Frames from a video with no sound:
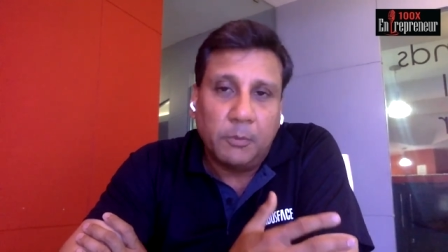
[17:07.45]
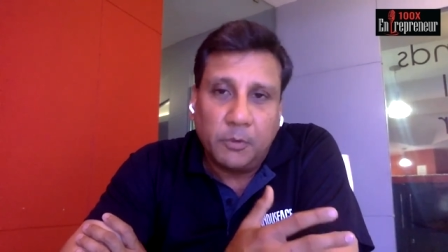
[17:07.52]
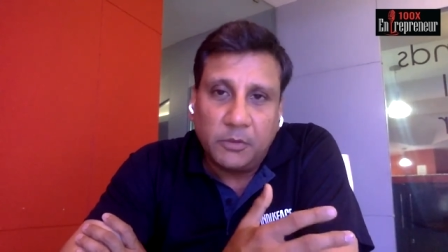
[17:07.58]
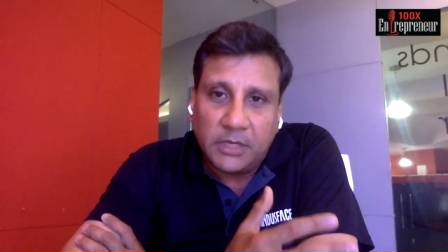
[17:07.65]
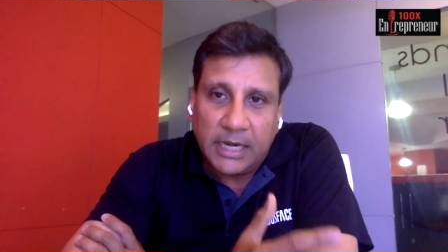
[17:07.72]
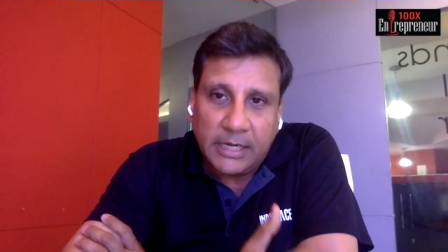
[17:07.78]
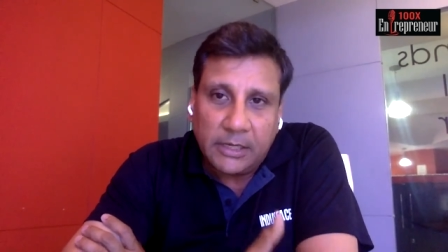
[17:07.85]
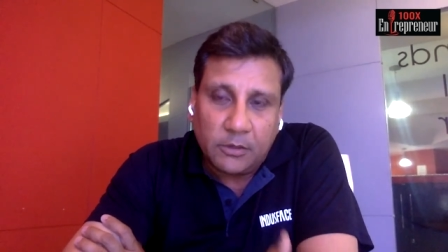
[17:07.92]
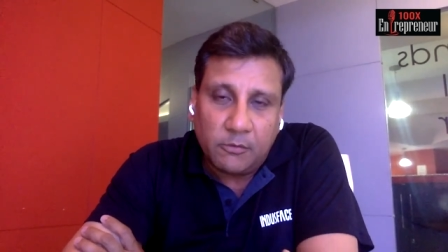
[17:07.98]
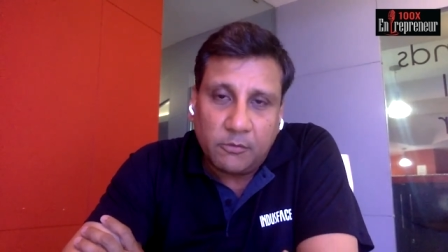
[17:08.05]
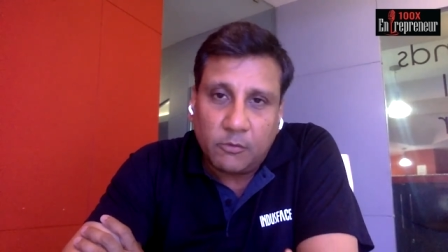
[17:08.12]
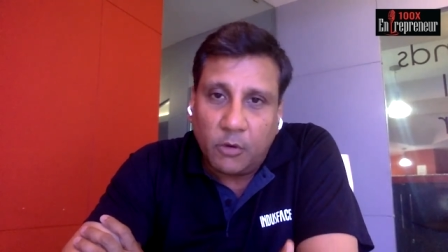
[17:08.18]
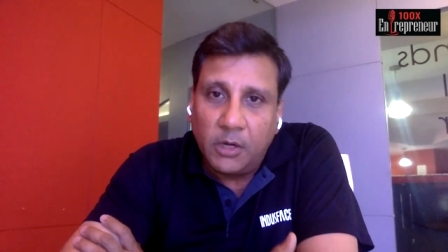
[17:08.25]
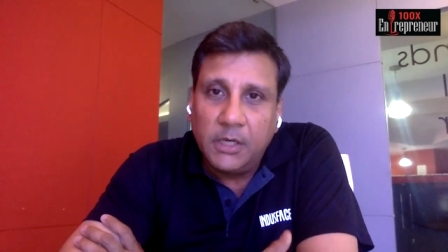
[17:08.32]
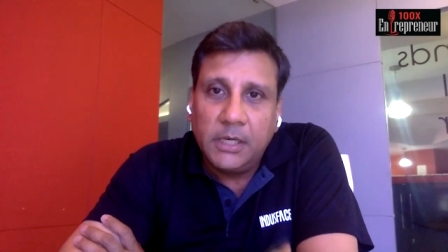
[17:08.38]
We put the right
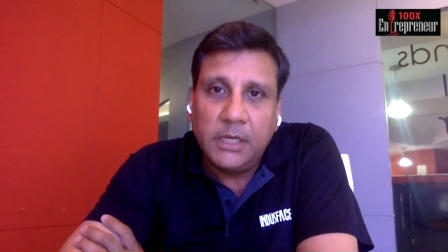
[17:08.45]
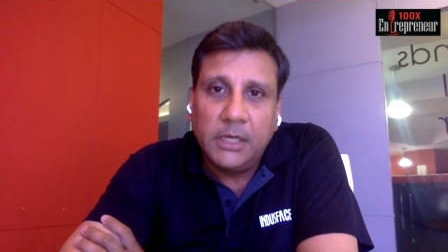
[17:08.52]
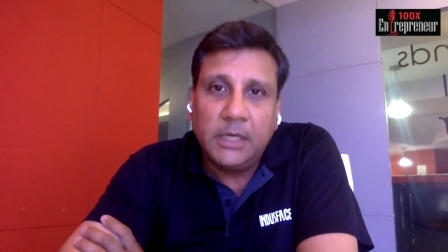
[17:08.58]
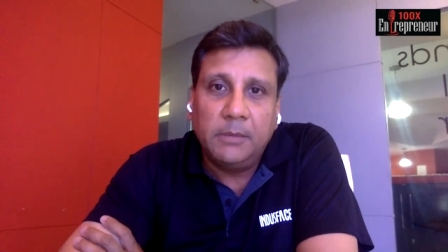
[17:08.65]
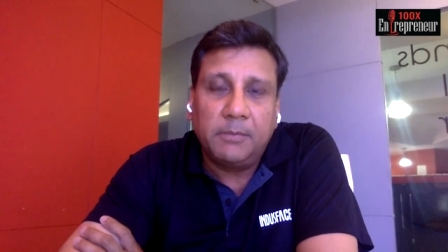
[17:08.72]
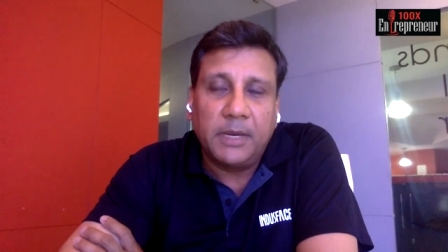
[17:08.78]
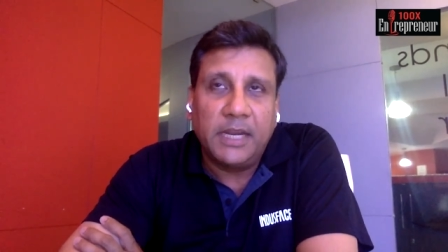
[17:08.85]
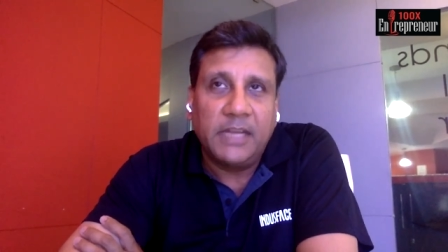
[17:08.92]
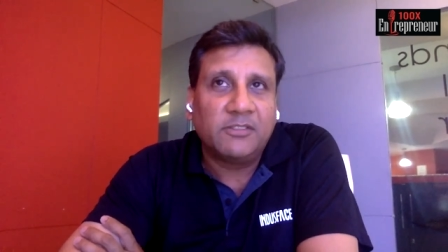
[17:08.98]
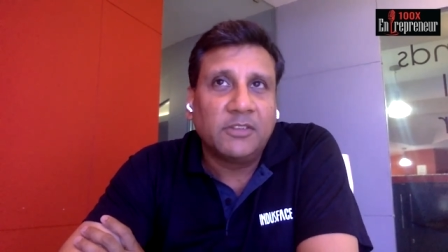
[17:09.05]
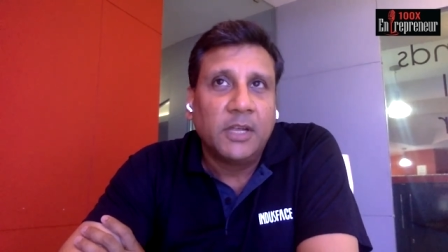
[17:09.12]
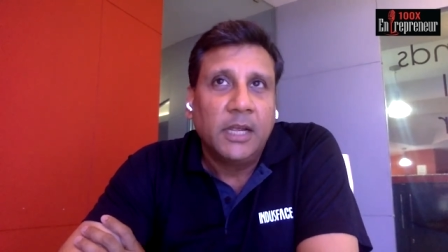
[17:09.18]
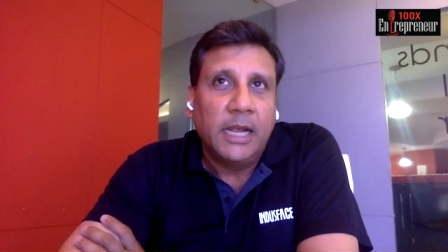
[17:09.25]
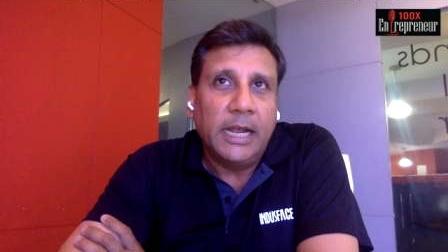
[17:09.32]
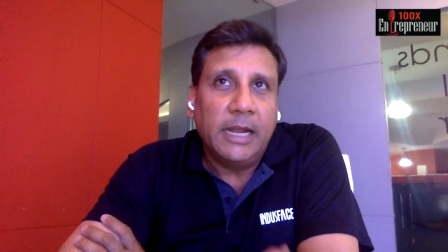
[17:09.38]
kind of quality in place.